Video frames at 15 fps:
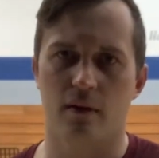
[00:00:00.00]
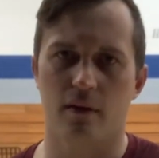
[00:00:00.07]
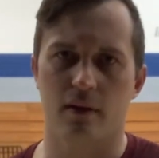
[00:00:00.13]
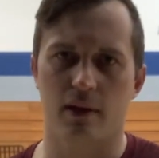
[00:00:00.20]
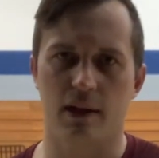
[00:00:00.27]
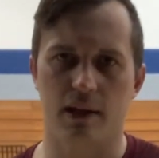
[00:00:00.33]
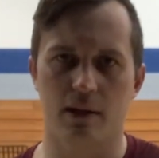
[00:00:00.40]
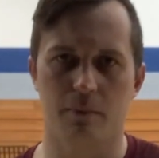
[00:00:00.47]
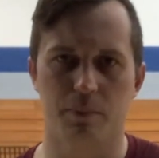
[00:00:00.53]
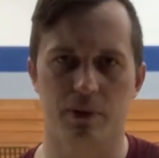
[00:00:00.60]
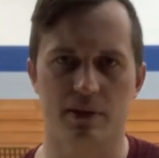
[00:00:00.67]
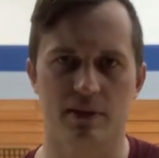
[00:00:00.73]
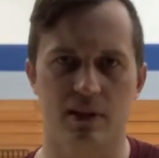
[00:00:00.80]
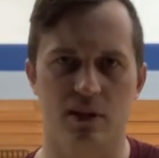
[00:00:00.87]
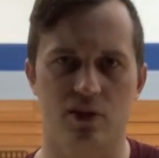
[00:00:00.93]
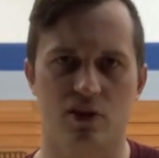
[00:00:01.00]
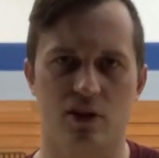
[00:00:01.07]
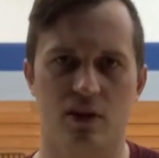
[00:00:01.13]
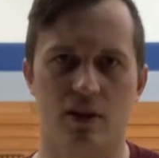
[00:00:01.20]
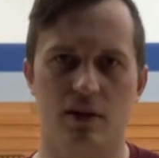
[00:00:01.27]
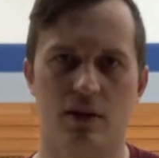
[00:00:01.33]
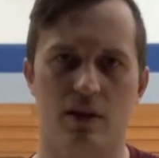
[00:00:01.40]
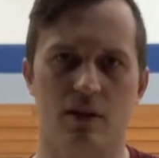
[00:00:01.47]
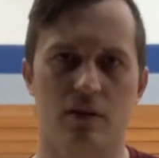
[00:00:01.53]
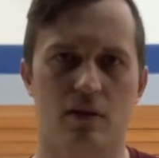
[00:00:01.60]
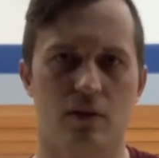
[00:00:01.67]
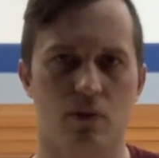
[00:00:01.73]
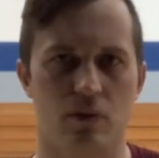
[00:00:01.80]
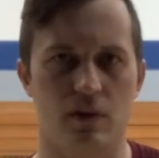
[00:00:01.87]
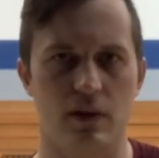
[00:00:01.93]
Get in position in
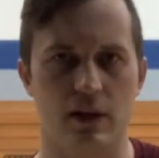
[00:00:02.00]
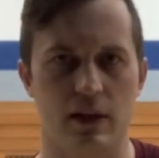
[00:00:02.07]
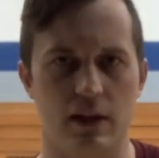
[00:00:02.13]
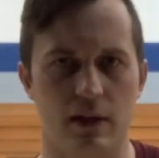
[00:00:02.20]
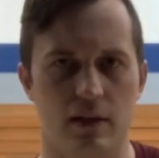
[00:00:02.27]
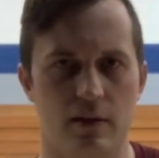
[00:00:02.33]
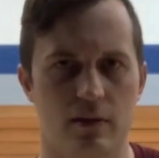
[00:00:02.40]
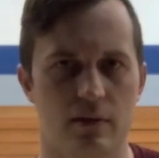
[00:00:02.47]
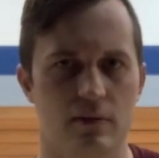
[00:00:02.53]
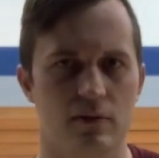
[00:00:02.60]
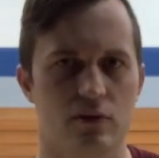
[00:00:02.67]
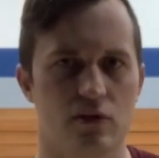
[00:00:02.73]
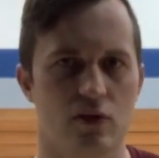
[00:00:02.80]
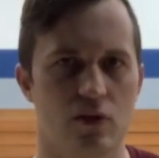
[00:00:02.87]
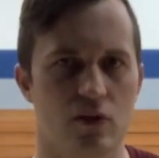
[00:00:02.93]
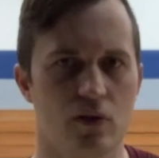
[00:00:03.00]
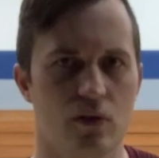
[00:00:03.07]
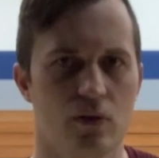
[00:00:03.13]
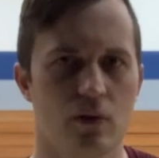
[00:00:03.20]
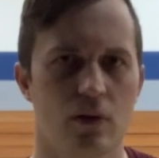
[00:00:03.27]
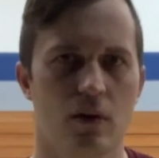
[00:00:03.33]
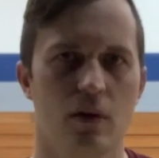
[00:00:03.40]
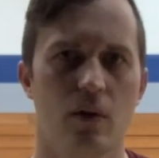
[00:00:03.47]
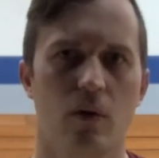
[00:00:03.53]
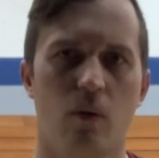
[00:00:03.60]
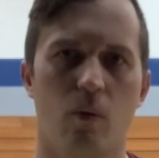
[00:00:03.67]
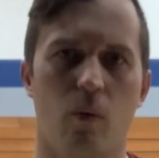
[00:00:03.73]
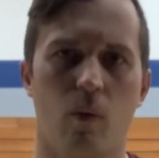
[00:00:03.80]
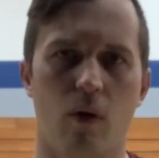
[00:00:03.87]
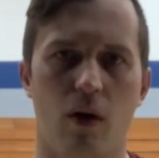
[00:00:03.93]
3, 2,
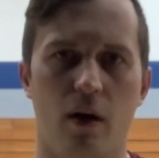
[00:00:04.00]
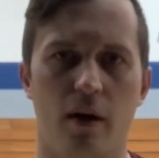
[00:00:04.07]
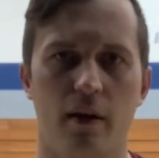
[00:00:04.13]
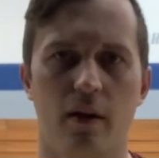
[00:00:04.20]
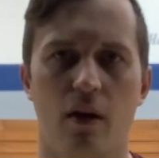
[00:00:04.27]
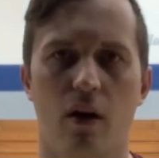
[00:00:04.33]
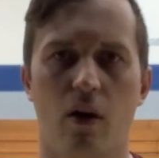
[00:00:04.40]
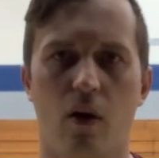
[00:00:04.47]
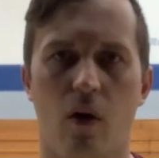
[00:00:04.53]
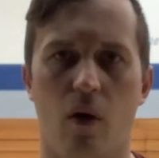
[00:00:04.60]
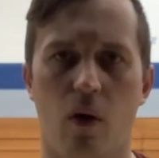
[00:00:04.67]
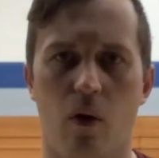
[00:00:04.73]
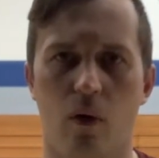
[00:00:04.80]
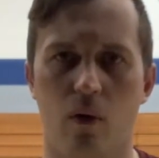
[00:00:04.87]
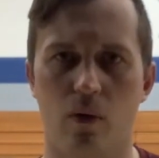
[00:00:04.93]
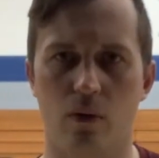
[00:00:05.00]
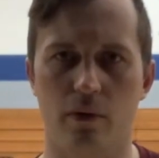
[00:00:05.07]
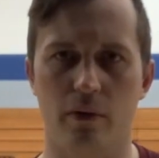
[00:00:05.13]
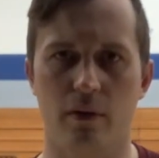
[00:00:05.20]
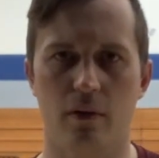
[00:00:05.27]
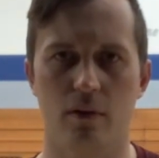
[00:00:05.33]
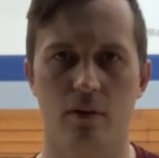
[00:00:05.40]
1, hold.